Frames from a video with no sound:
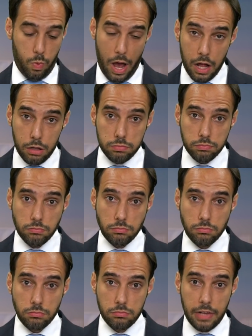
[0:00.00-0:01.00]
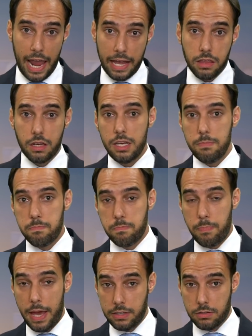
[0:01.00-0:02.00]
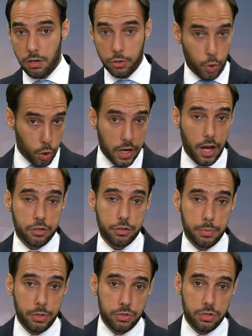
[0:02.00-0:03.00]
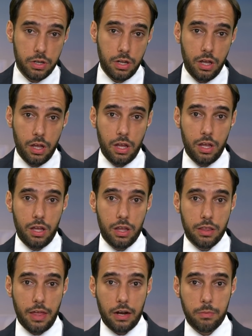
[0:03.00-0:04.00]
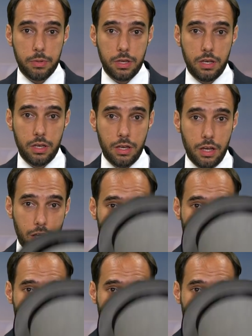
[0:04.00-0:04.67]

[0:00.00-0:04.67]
Well, Anthony, based on your contribution, that'll be